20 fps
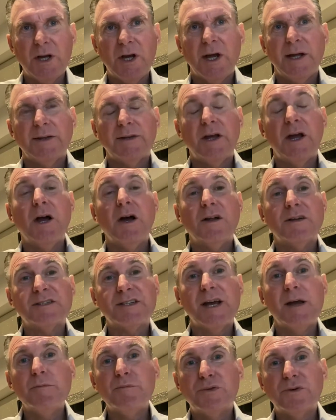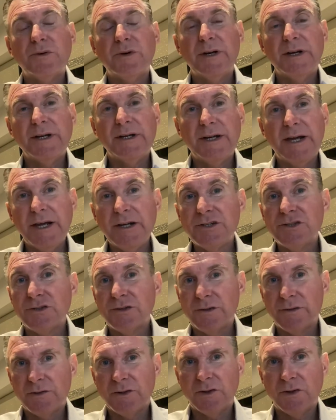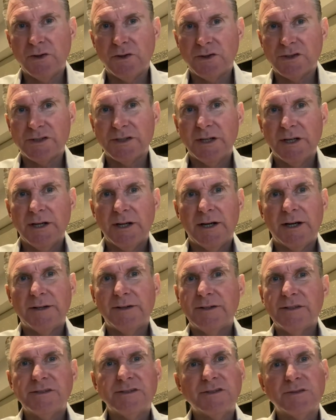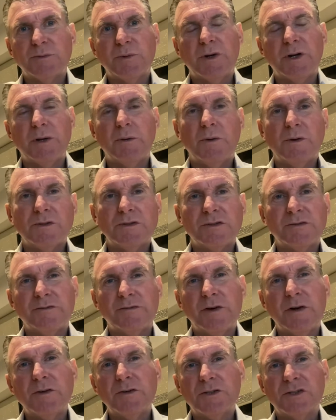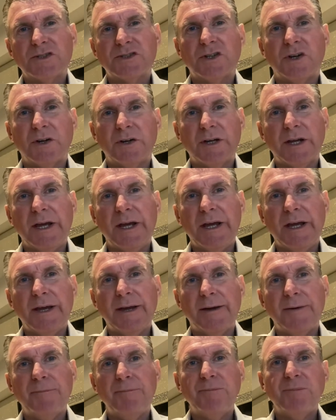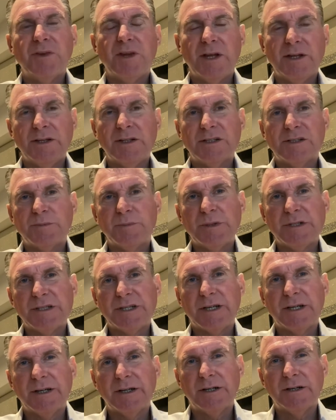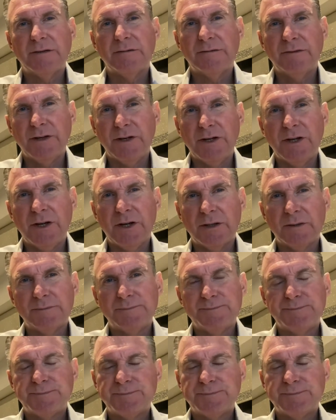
They are temporary in nature, of course, and this is what I want to focus on here in this particular video.